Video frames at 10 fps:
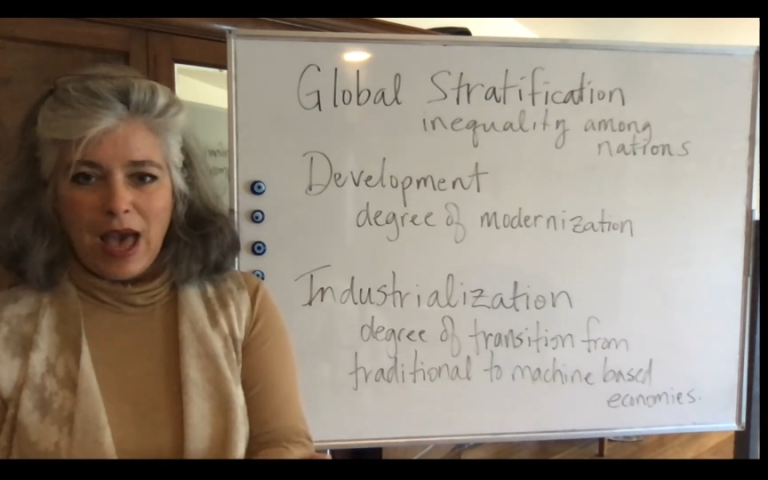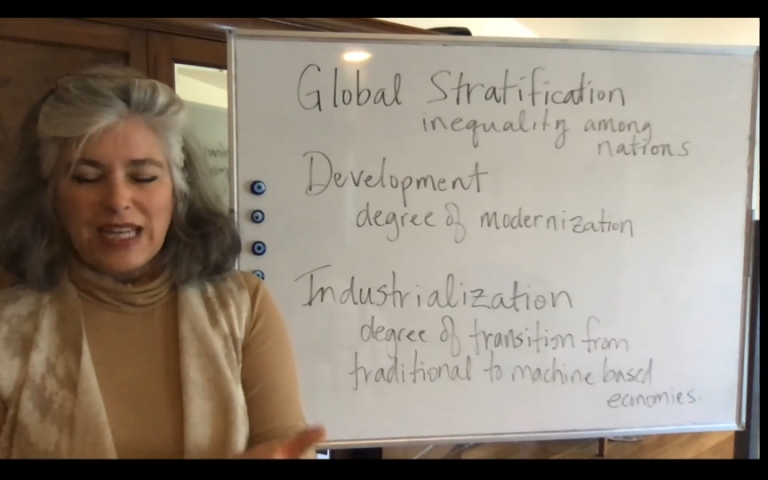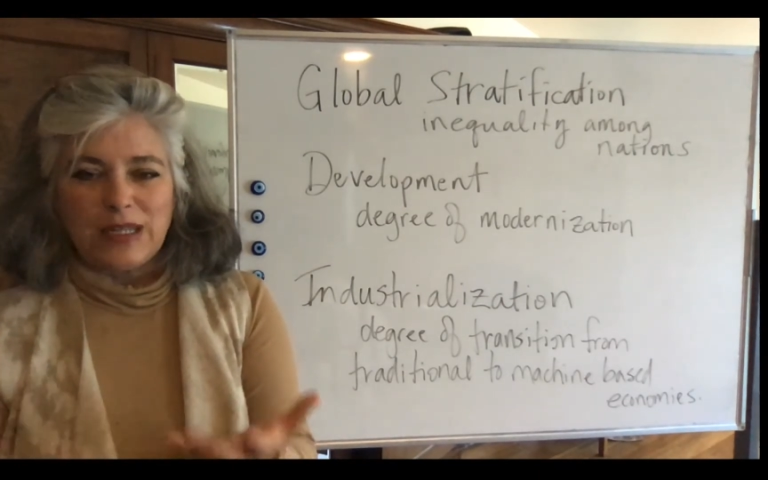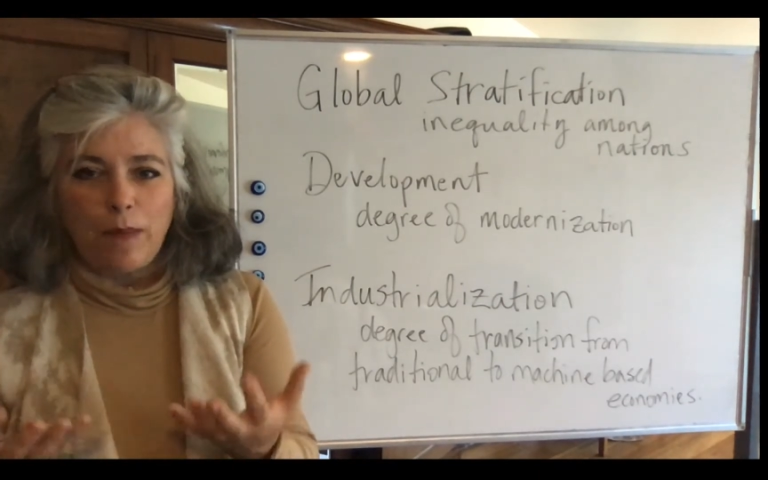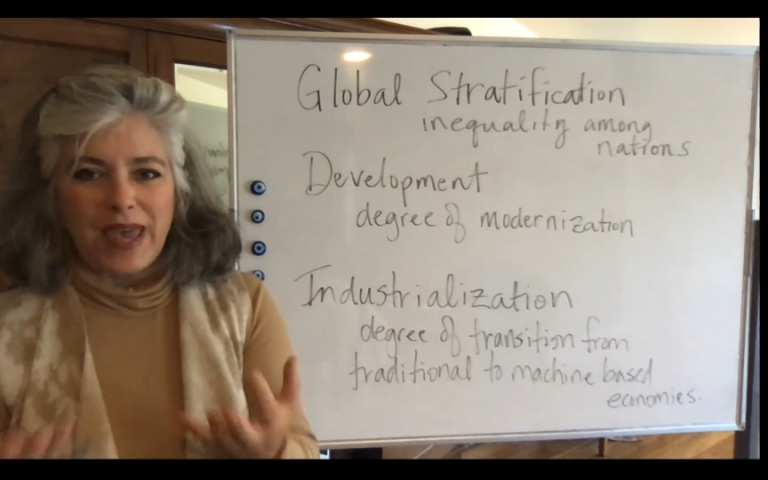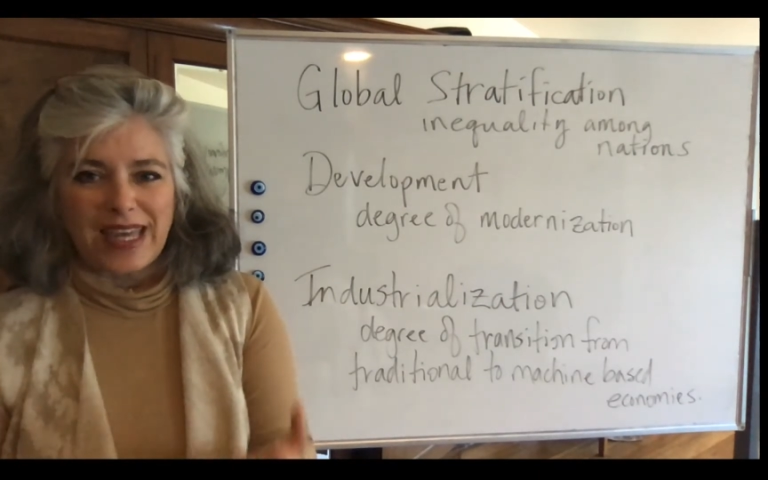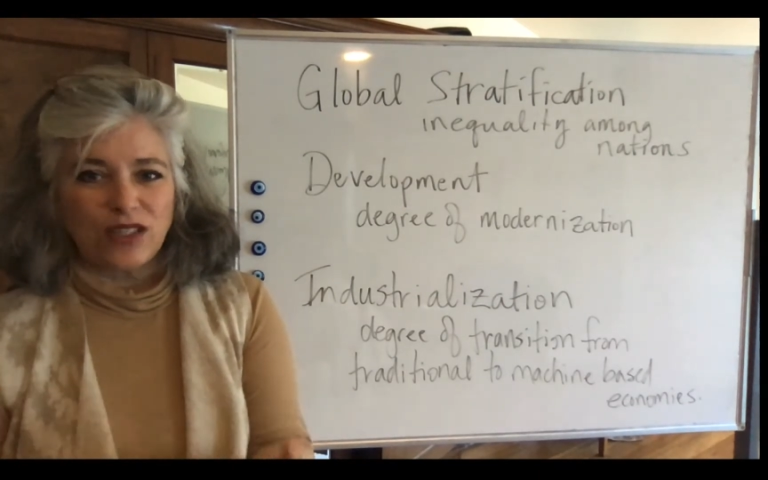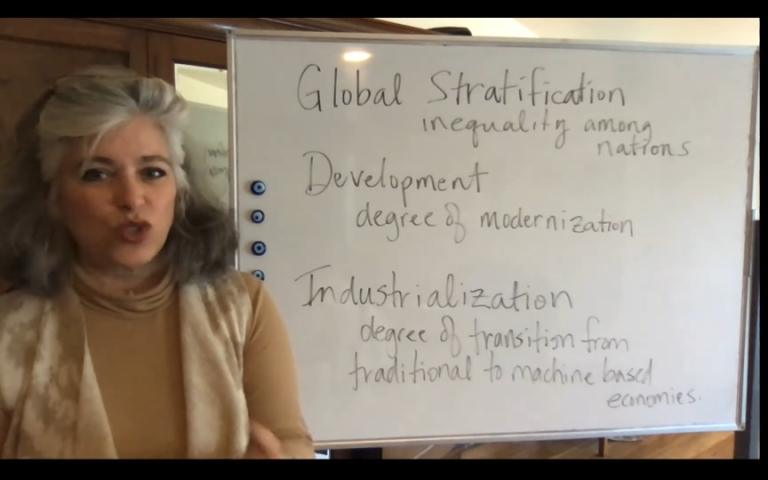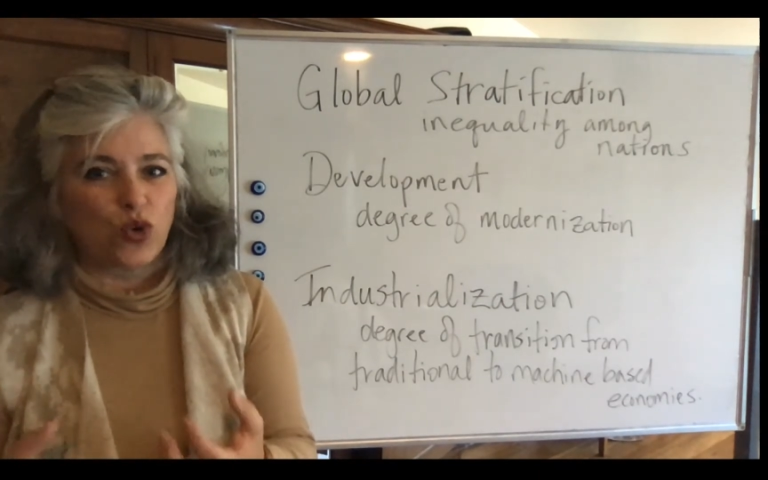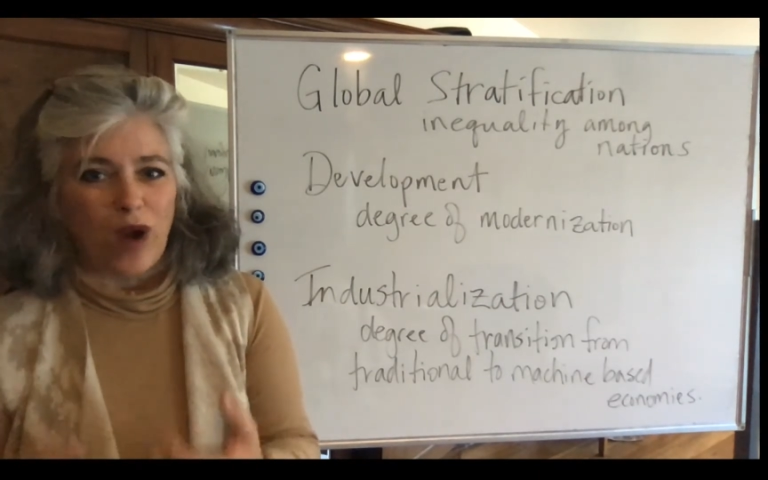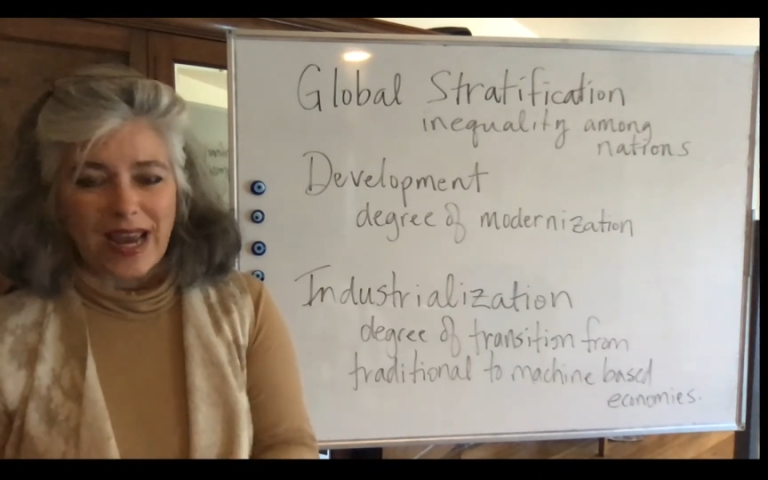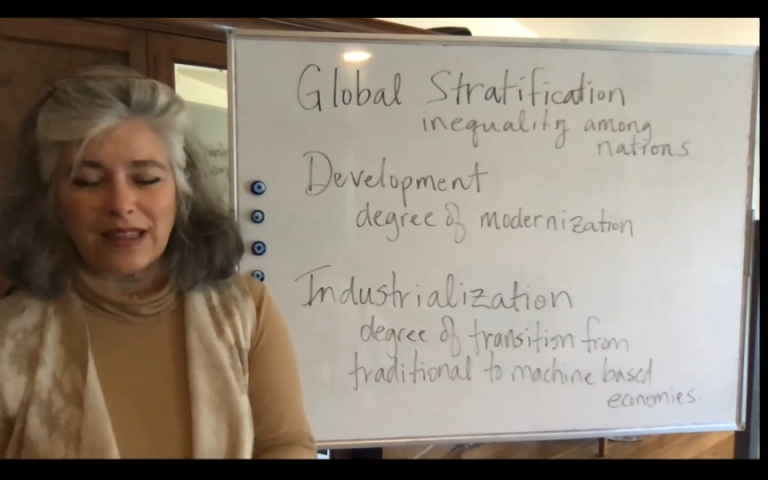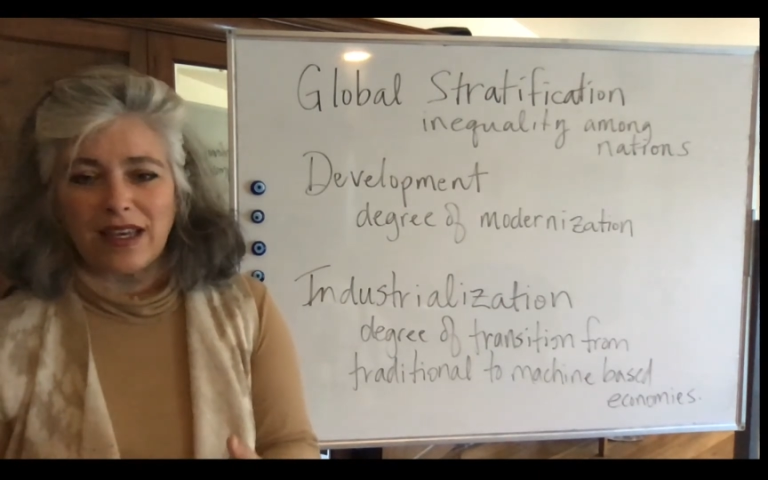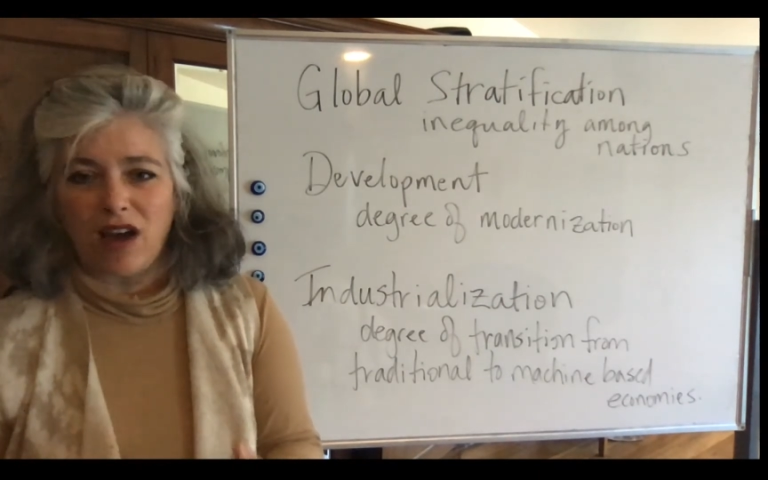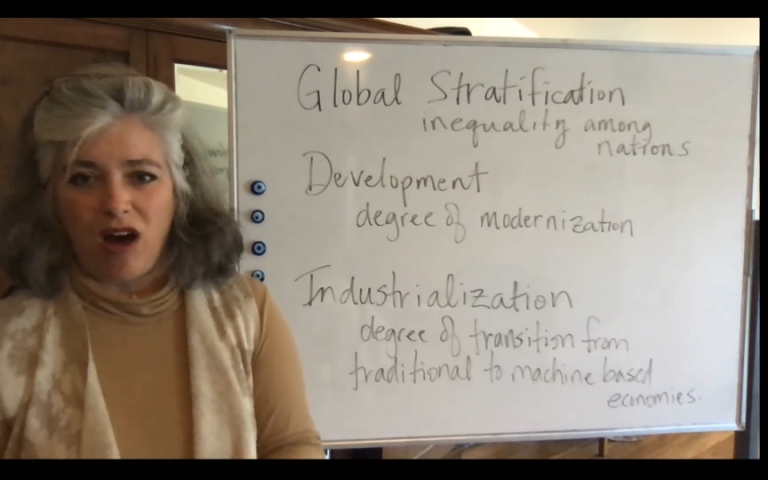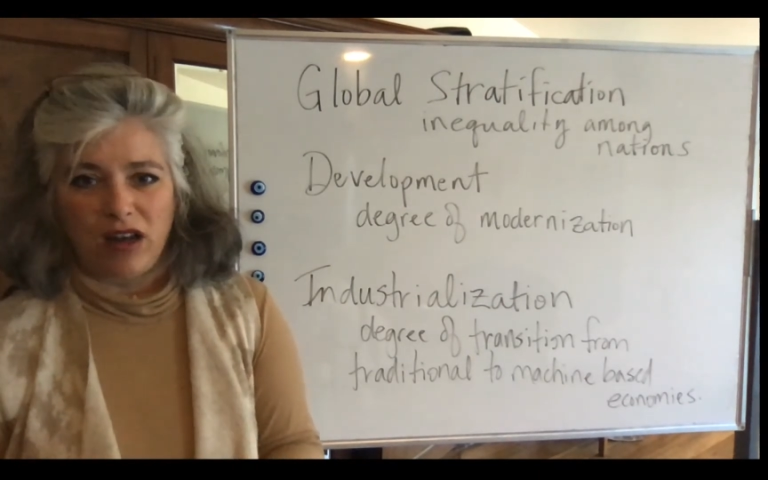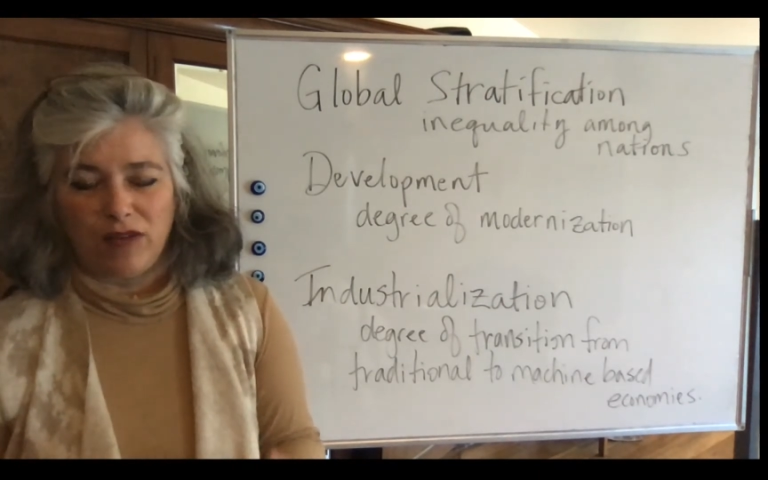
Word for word: depends greatly on a